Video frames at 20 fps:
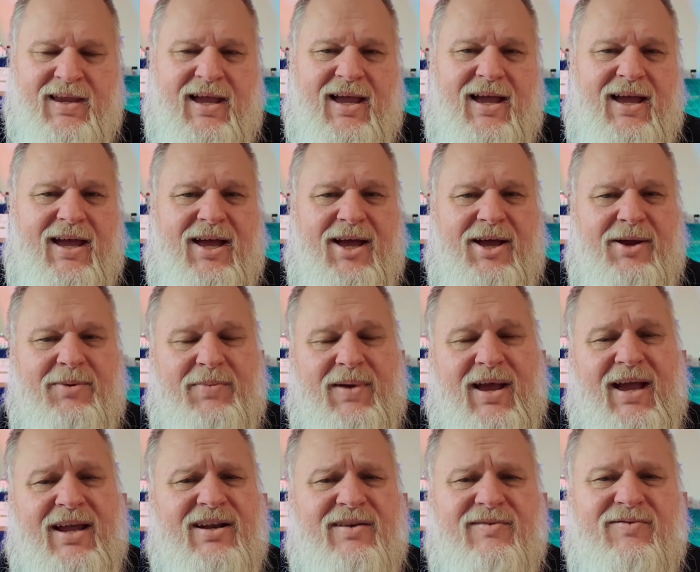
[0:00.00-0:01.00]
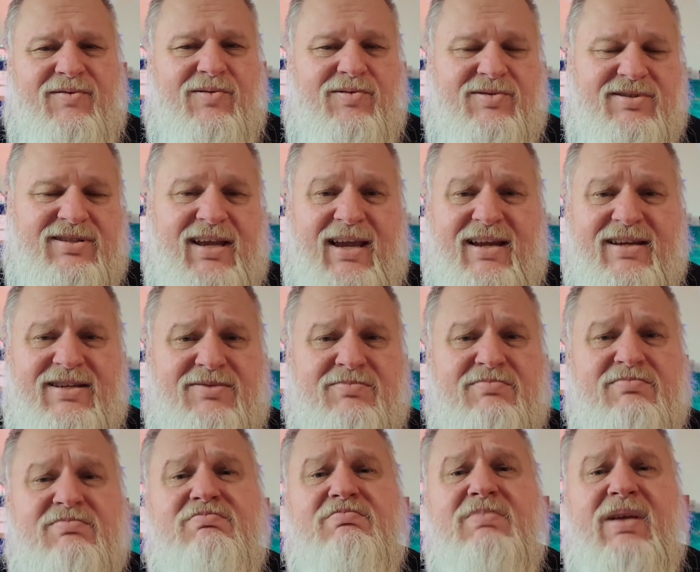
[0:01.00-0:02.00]
And of course, there is
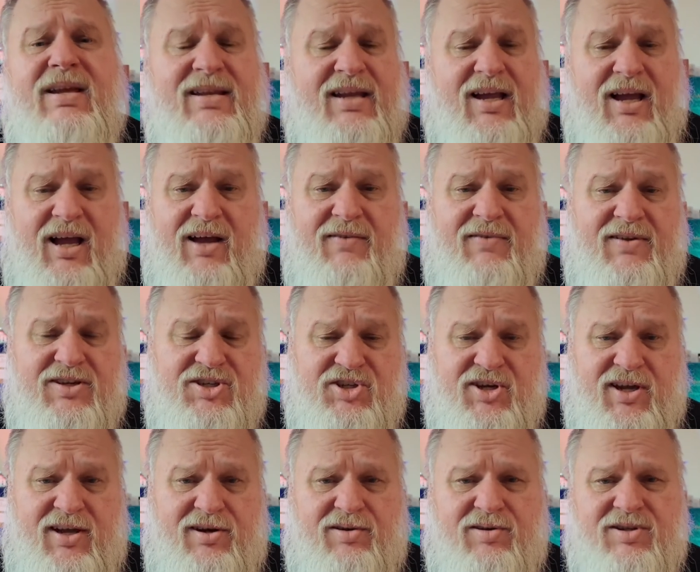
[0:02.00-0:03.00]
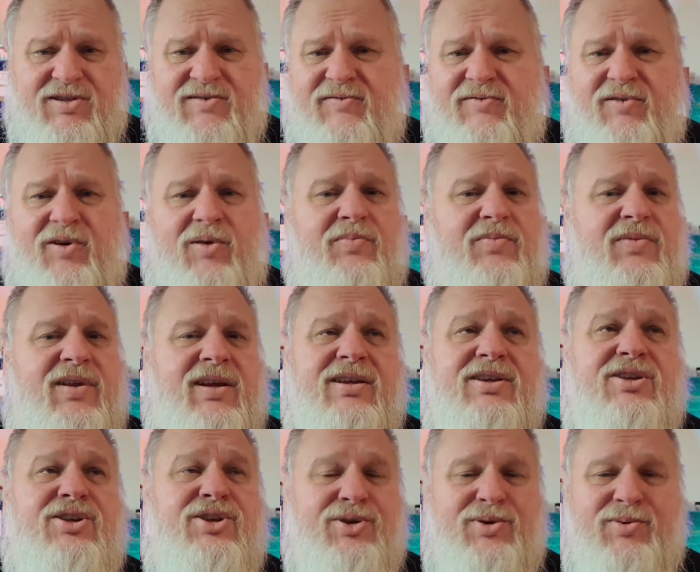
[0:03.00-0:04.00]
many other channels from the
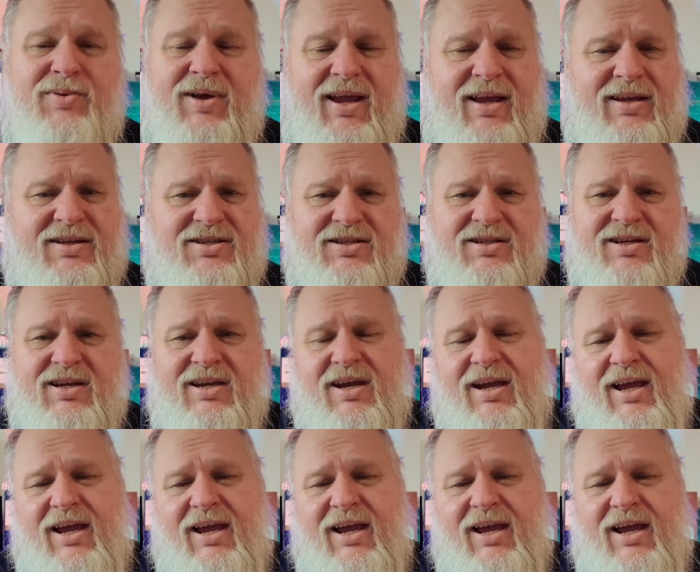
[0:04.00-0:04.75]
US.